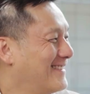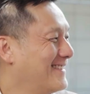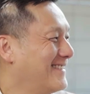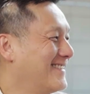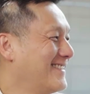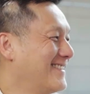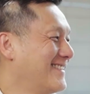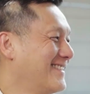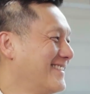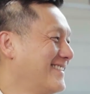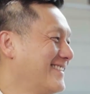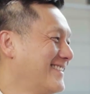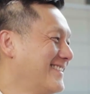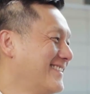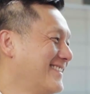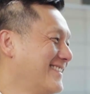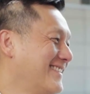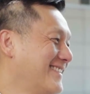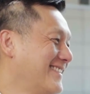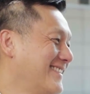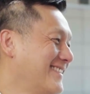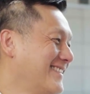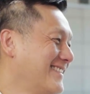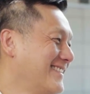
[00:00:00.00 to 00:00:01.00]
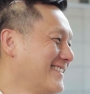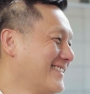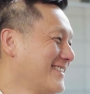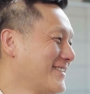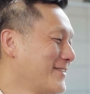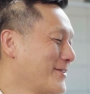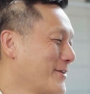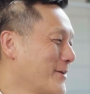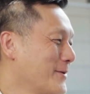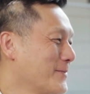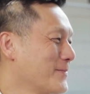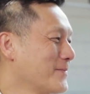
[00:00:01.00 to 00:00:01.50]
purpose and passion,
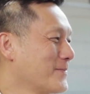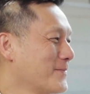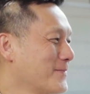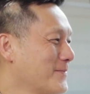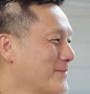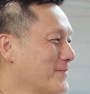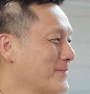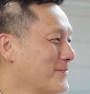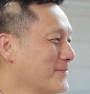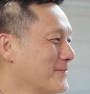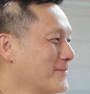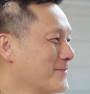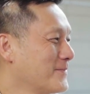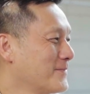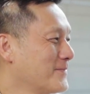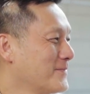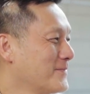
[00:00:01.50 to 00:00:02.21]
and he wanted to know